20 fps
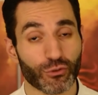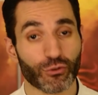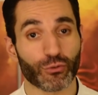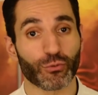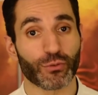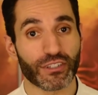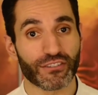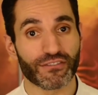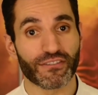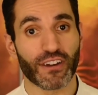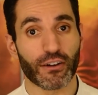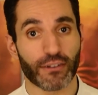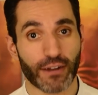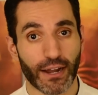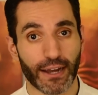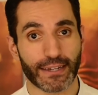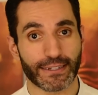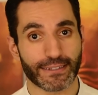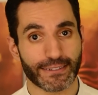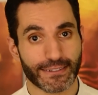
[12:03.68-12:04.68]
degrees
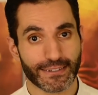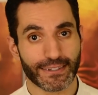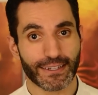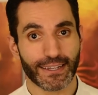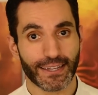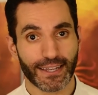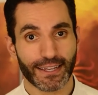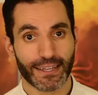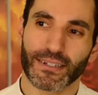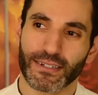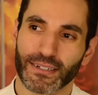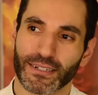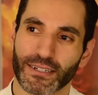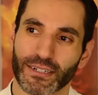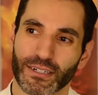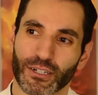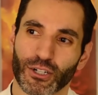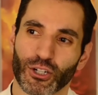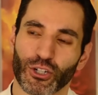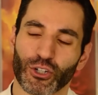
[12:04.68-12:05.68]
Fahrenheit.
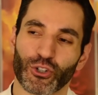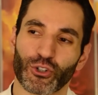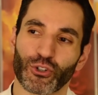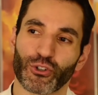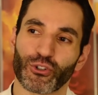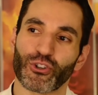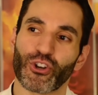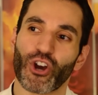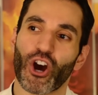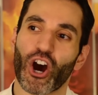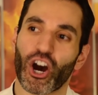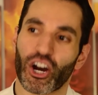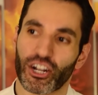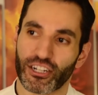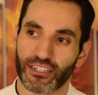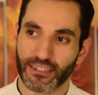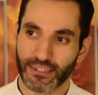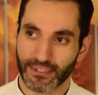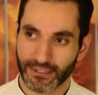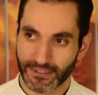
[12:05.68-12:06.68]
Good
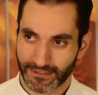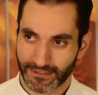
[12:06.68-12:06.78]
God.